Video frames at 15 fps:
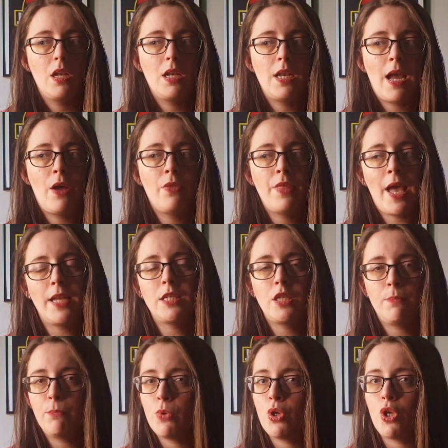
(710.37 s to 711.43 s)
Now that
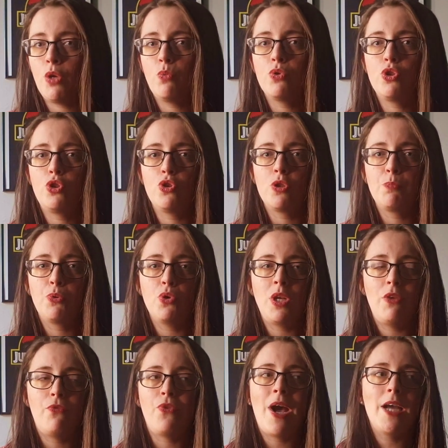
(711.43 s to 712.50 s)
to me was just putting
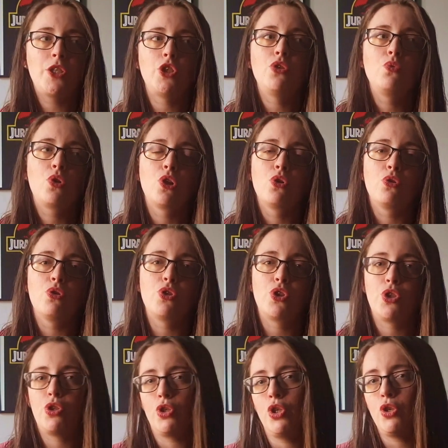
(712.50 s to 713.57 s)
it far too close
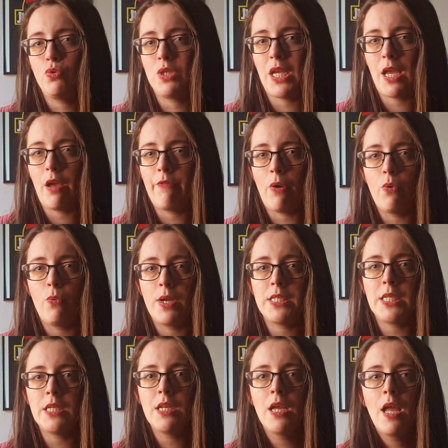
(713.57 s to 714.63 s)
to the new date of our
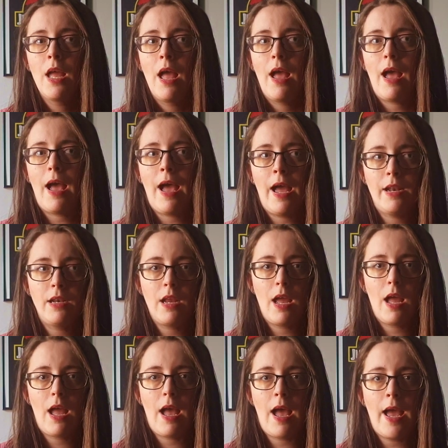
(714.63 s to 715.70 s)
wedding, and
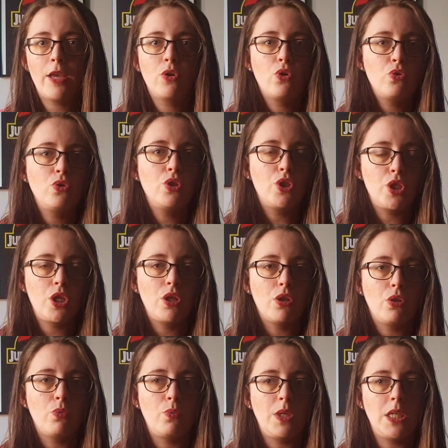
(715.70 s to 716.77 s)
I couldn't
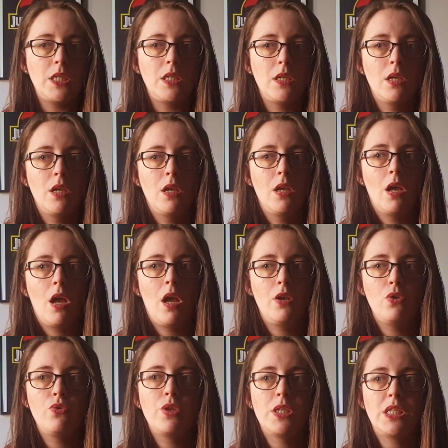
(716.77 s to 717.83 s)
deal with
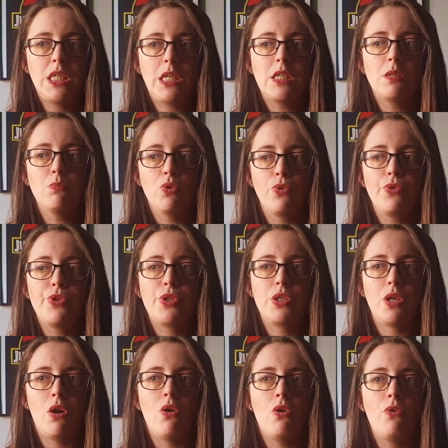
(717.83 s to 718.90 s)
another 6
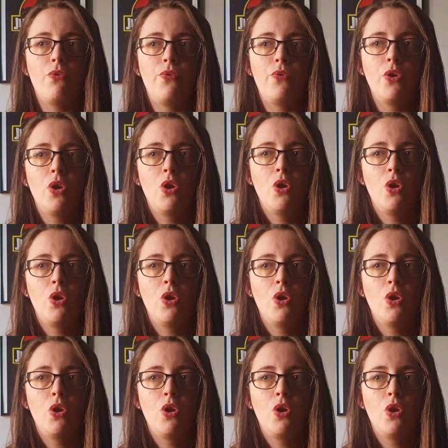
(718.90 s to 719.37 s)
months of